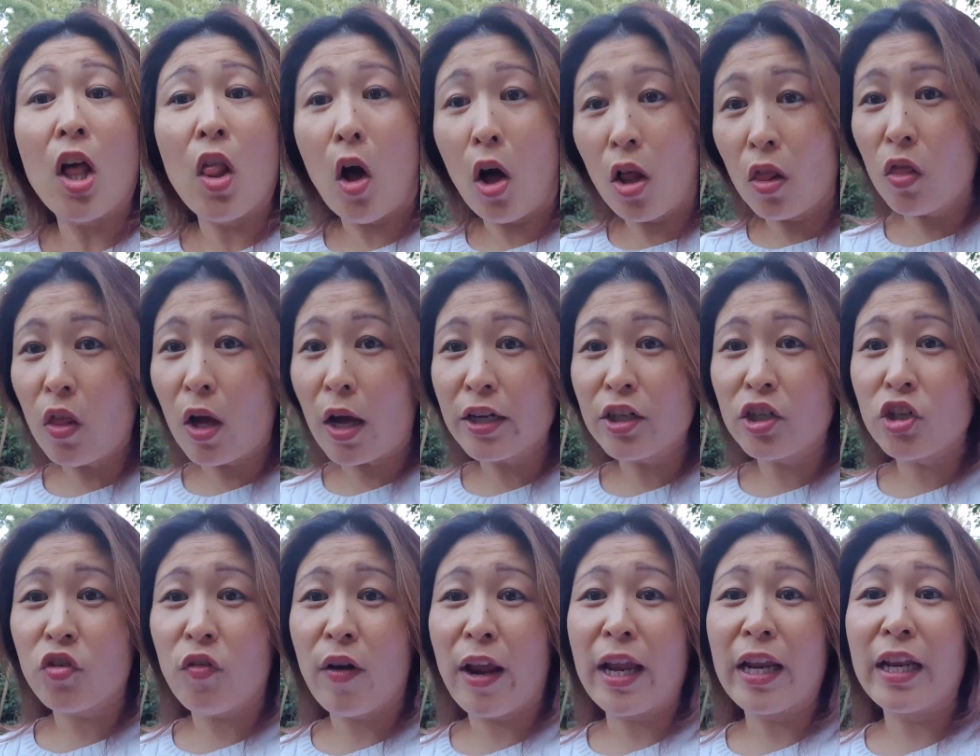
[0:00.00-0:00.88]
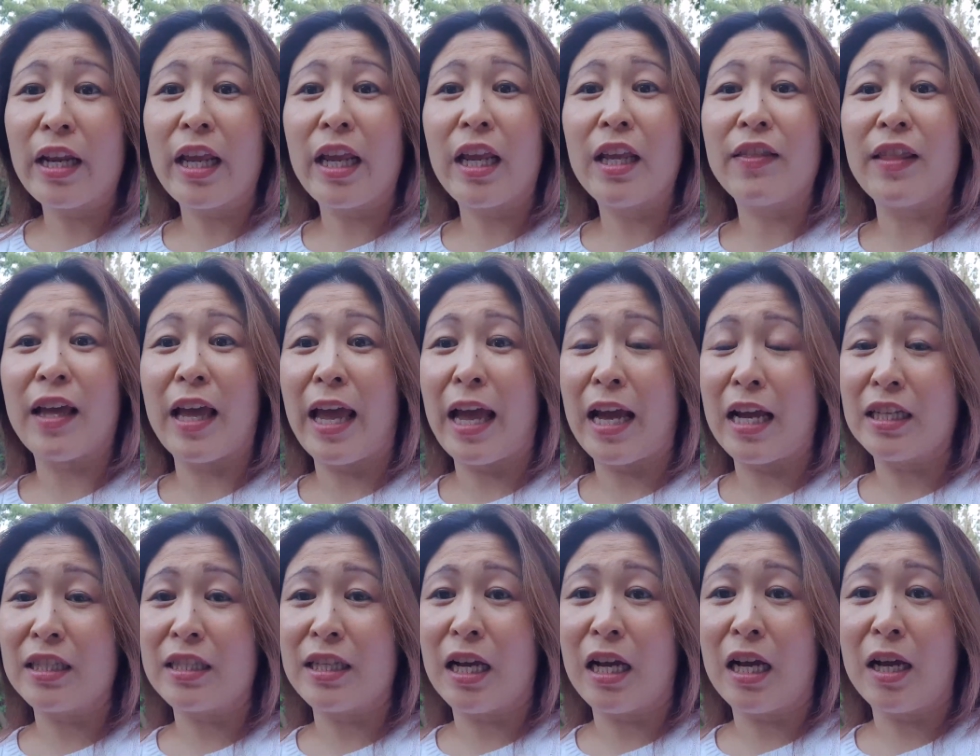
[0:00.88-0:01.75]
online training, that
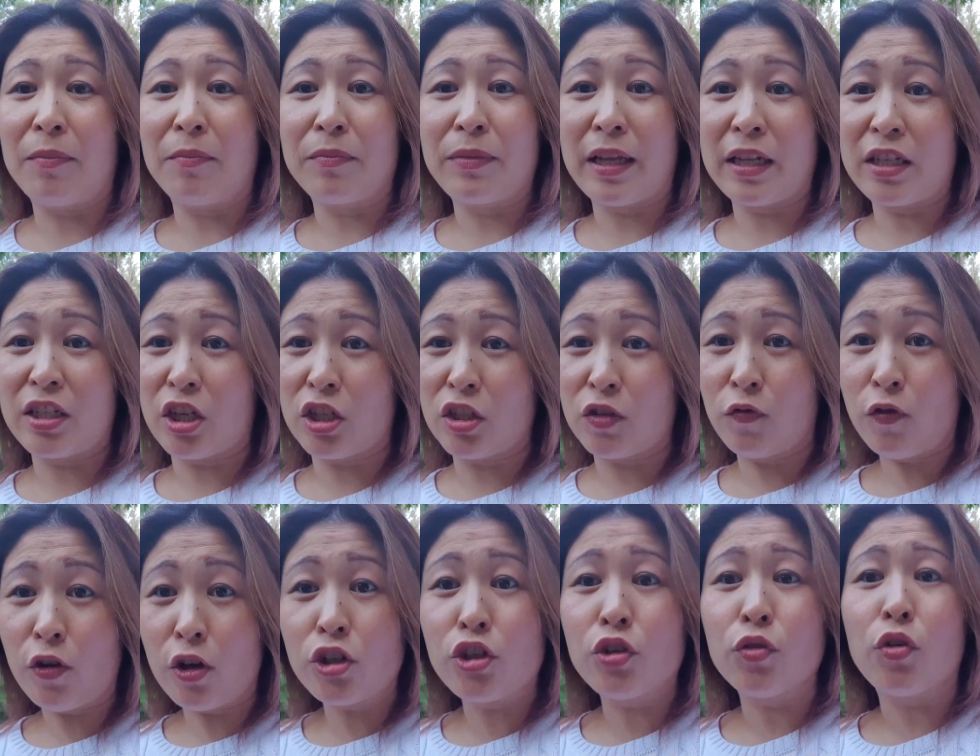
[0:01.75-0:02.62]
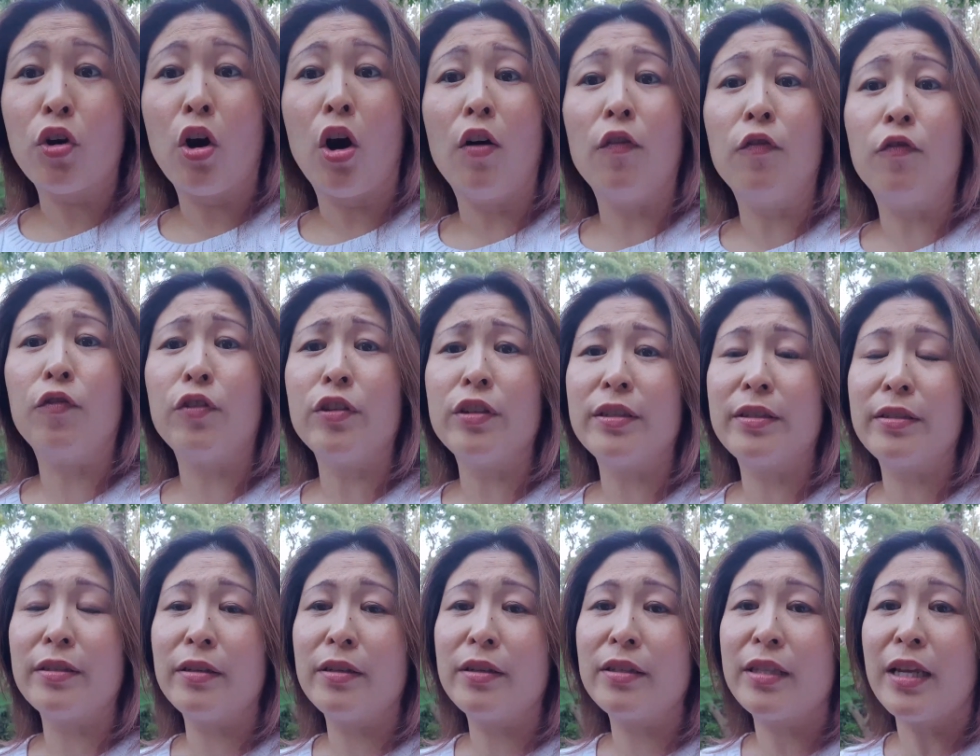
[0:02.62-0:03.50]
has um, that does virtual
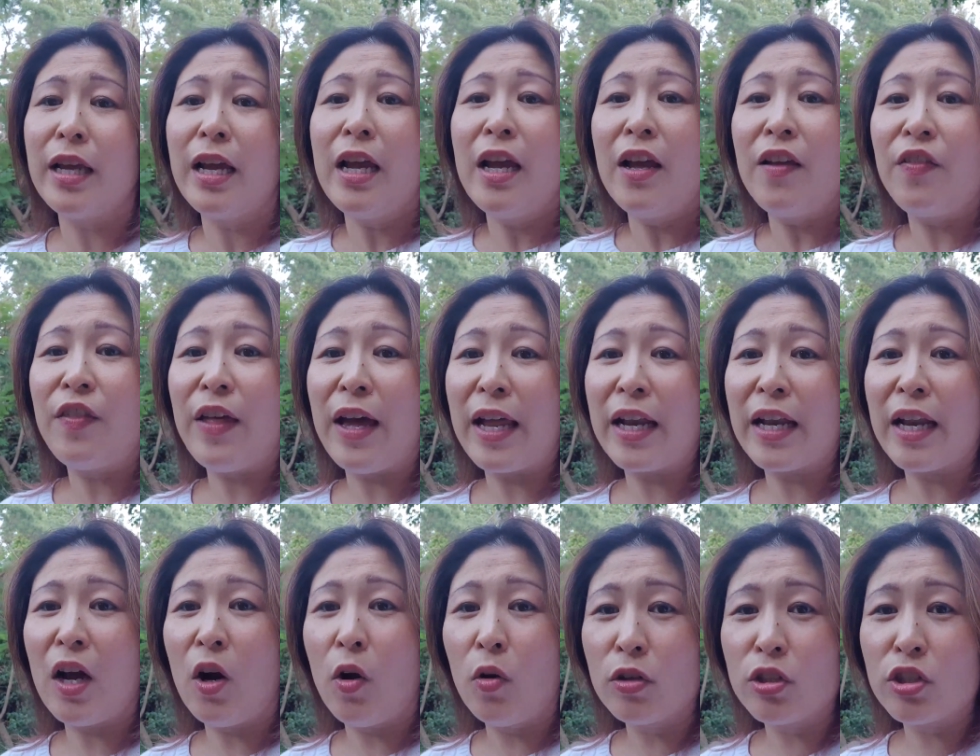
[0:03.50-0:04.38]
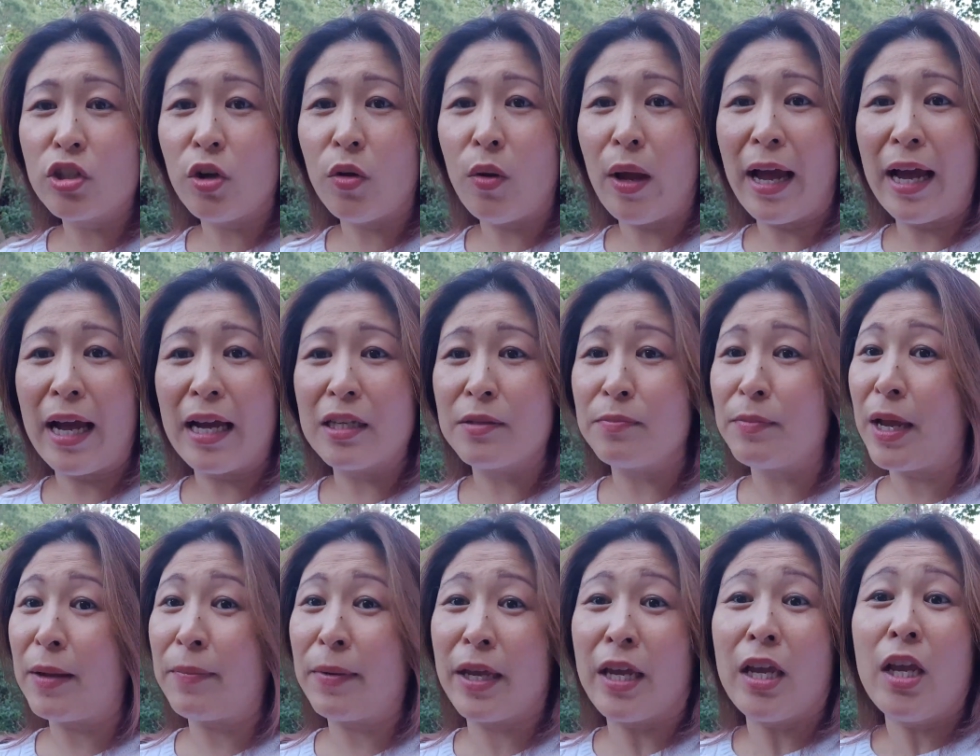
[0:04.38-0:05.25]
conferences, that also has
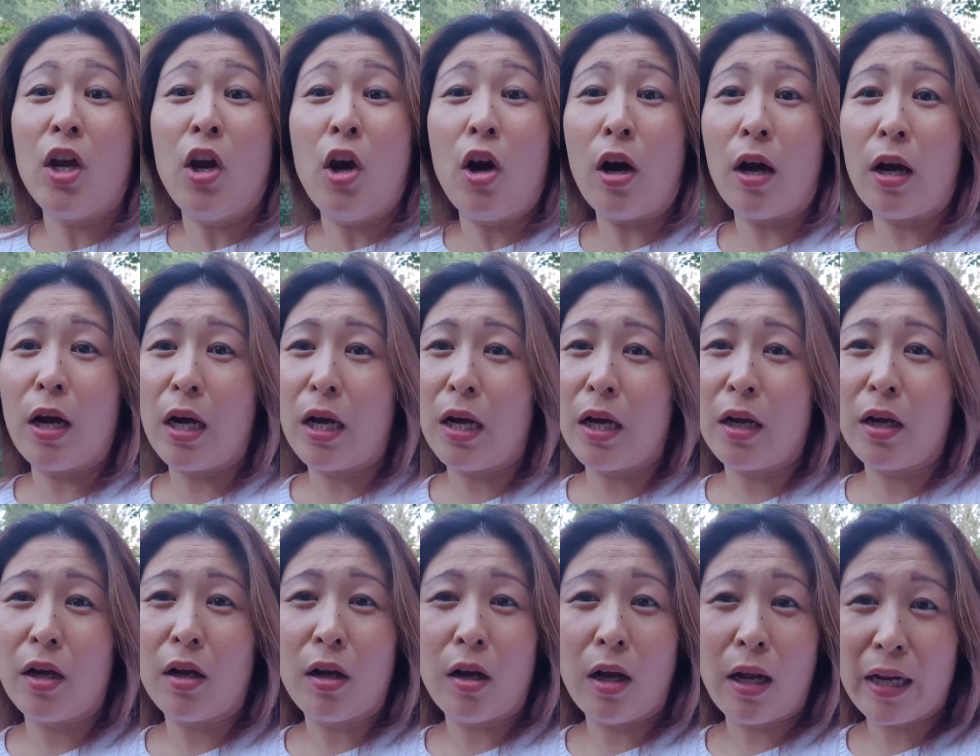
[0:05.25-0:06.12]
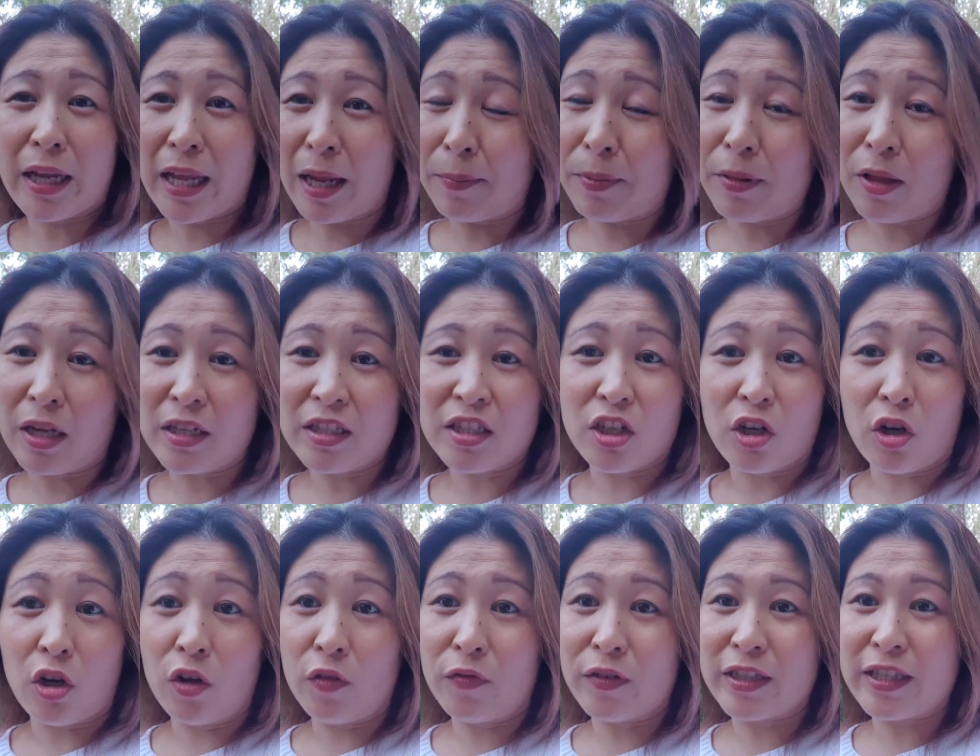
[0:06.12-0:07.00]
maybe uh, capitalize on
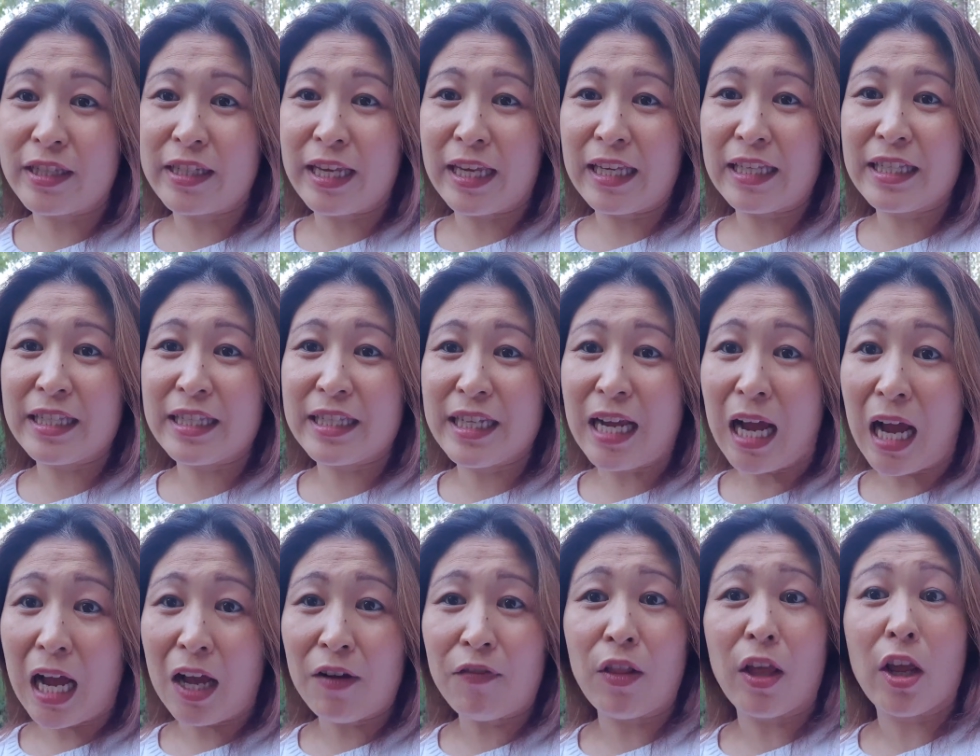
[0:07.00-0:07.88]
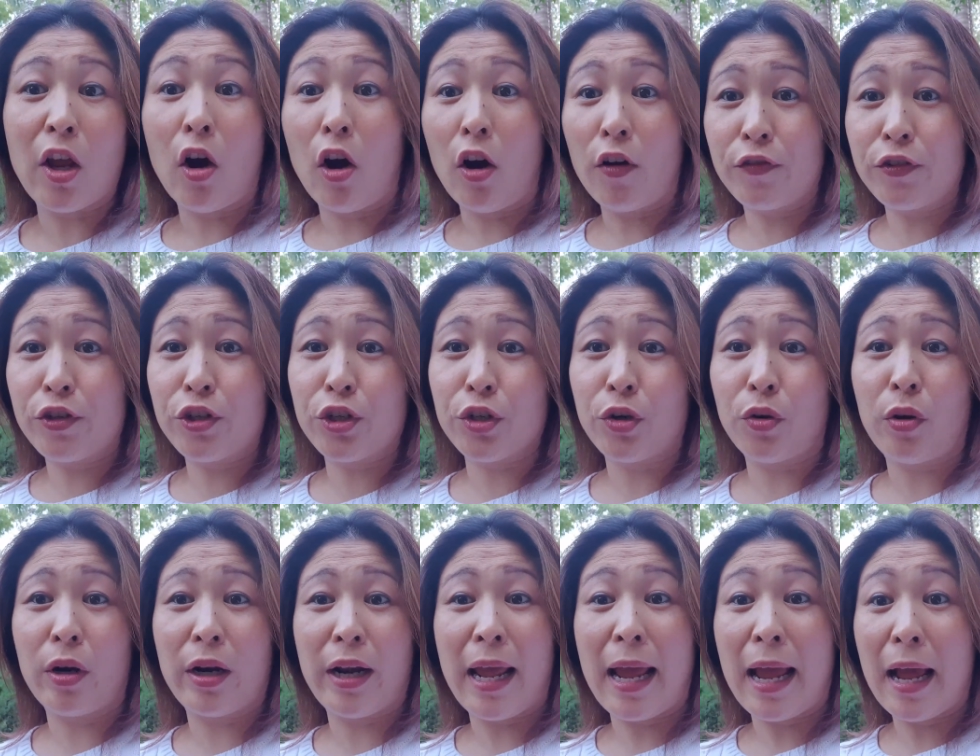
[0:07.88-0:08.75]
overseas staff, like
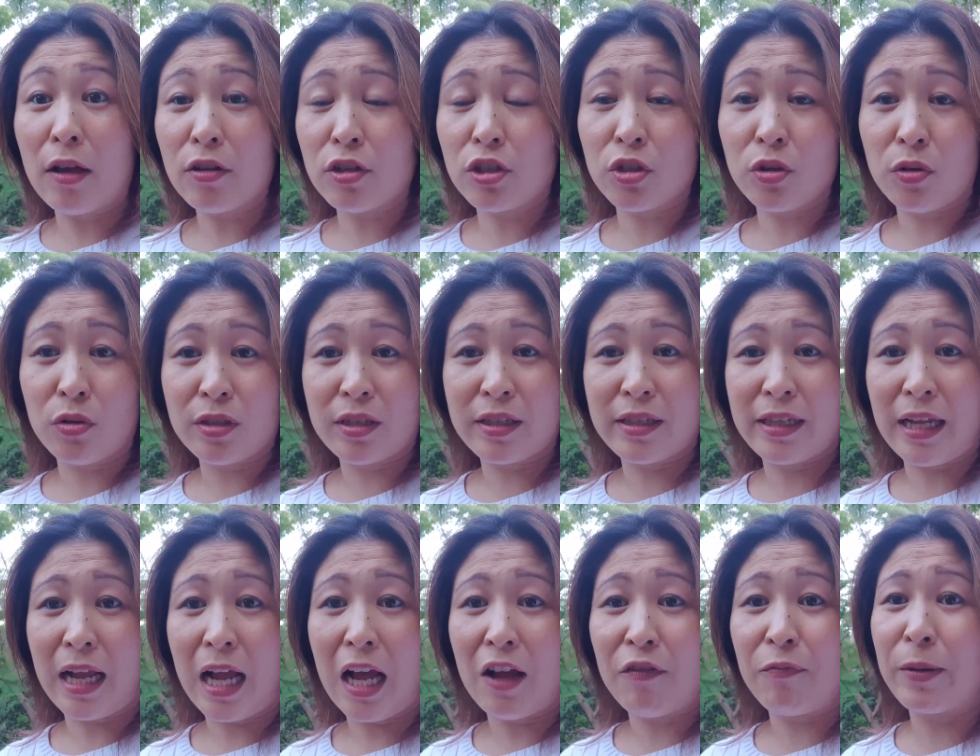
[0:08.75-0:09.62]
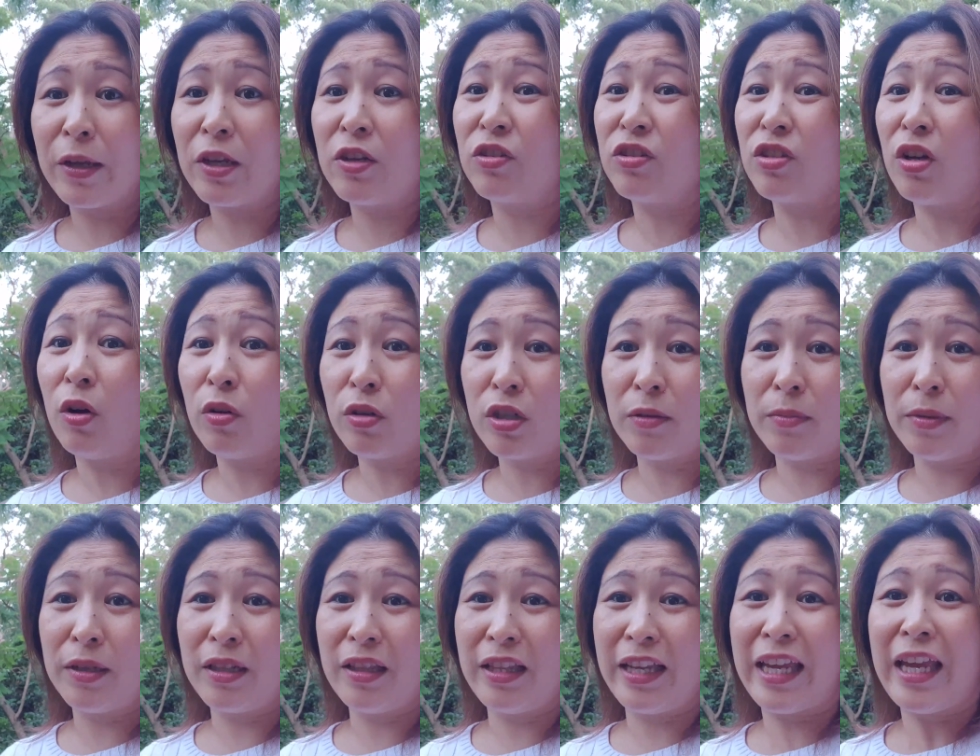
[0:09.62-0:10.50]
offshore and outsource staff, because
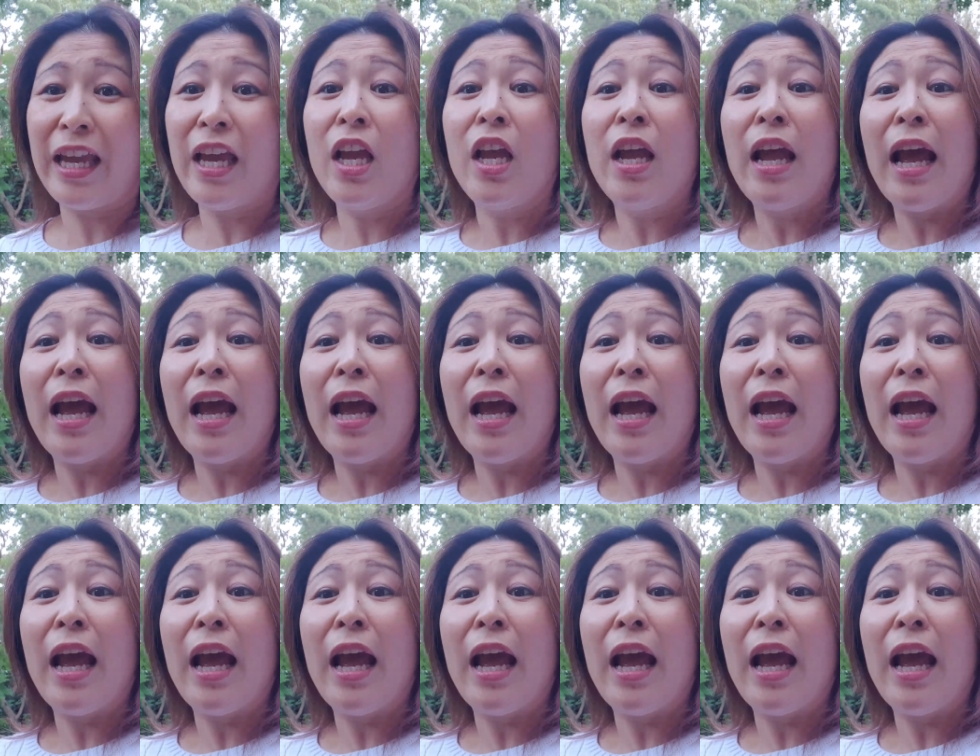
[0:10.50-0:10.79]
ultimately,